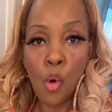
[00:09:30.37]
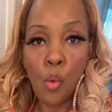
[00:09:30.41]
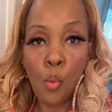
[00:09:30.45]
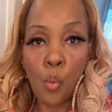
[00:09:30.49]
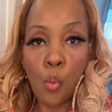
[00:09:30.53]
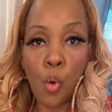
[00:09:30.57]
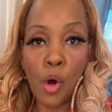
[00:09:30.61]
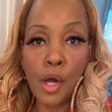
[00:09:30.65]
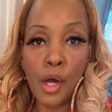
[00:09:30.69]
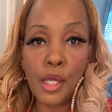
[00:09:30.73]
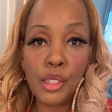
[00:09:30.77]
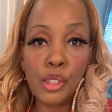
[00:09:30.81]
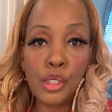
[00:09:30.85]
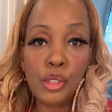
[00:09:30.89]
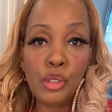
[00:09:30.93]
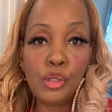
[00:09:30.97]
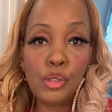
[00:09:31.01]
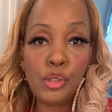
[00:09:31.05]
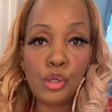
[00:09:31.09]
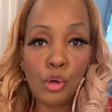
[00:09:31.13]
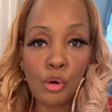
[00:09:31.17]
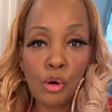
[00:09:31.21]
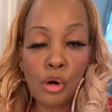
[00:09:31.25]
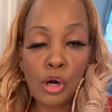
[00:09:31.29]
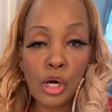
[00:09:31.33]
what
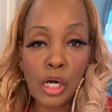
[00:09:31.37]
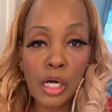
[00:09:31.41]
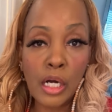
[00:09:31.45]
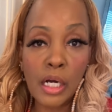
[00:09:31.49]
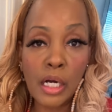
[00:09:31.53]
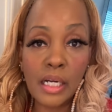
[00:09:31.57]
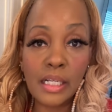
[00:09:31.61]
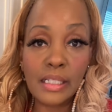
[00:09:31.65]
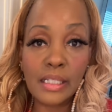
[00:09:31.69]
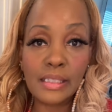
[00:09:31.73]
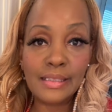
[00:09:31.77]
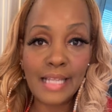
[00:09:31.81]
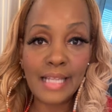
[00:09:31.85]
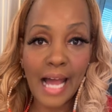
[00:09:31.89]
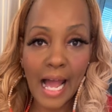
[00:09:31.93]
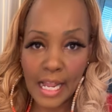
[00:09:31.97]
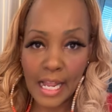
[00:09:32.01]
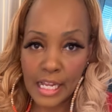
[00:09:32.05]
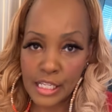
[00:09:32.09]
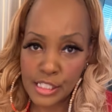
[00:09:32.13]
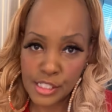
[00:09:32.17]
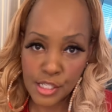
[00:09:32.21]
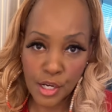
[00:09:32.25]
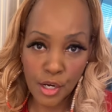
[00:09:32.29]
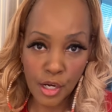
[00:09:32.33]
your
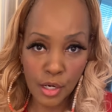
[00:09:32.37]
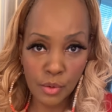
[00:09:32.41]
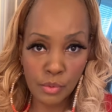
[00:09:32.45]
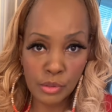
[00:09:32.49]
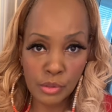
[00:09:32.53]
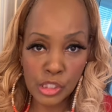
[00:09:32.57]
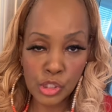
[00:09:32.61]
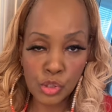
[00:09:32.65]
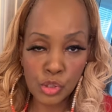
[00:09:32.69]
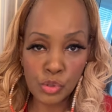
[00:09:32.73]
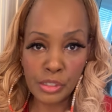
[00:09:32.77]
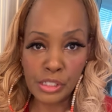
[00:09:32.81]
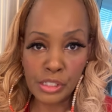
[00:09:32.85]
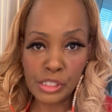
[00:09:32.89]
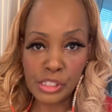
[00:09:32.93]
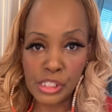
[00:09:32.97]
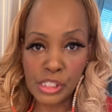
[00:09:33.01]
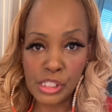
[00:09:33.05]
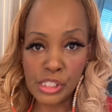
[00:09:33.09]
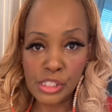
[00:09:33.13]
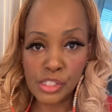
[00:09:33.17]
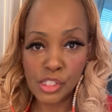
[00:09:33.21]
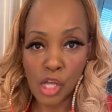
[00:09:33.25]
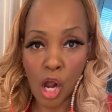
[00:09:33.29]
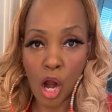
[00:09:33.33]
dietary
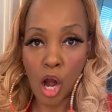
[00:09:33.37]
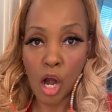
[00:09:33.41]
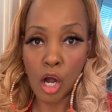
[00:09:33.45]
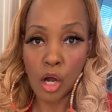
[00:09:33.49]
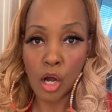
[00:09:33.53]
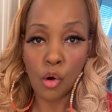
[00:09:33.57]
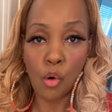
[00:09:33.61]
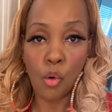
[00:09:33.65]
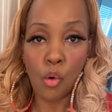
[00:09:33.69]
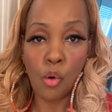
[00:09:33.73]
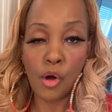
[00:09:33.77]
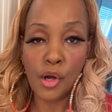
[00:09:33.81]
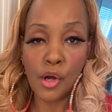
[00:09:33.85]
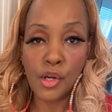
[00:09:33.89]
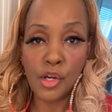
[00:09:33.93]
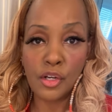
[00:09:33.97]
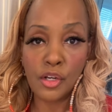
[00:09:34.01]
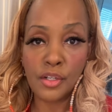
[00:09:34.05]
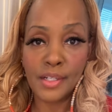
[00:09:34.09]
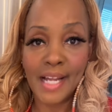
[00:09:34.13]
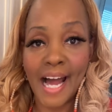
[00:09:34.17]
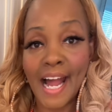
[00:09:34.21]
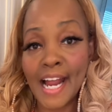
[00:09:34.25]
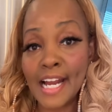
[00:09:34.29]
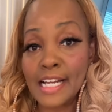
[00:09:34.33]
restrictions are or your
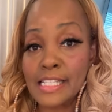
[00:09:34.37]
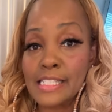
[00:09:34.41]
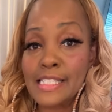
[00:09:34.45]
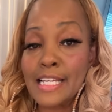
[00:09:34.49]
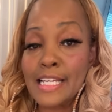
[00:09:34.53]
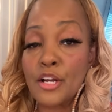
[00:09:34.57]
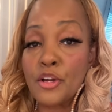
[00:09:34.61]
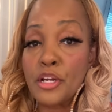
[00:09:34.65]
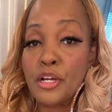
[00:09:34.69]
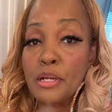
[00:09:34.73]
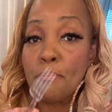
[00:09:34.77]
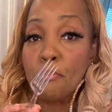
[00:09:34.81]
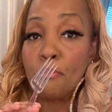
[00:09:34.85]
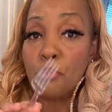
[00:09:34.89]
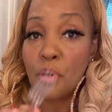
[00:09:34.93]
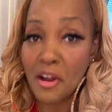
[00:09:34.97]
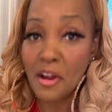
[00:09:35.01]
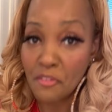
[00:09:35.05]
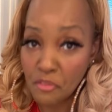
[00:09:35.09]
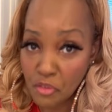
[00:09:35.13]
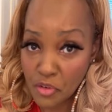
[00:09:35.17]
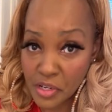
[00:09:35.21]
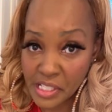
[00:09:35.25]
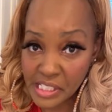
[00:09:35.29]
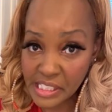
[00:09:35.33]
dietary
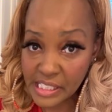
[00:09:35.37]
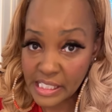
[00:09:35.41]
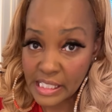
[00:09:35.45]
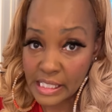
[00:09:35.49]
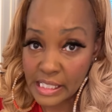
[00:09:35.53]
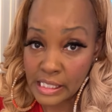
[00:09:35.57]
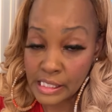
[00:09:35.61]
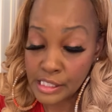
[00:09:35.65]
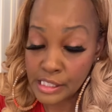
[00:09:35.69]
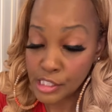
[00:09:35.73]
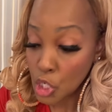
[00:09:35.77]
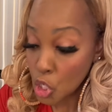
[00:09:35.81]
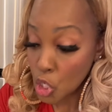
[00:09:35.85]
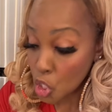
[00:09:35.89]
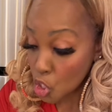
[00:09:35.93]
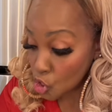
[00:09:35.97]
preferences.